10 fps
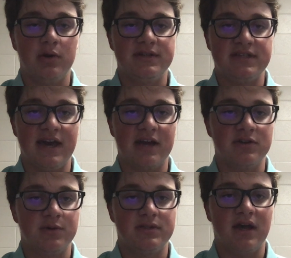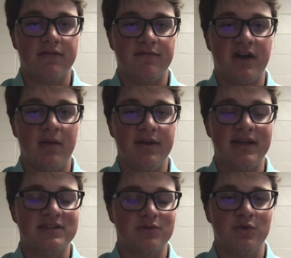into Seattle into a tough environment
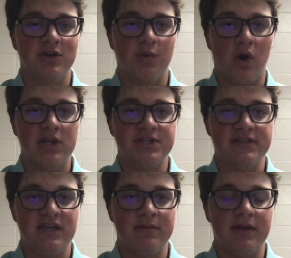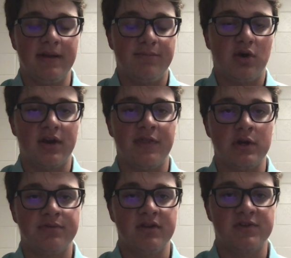against a really good Washington team and pull out a
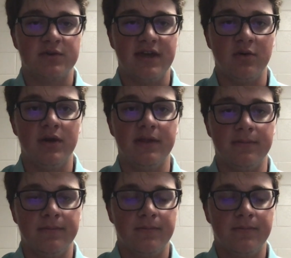33-28 win.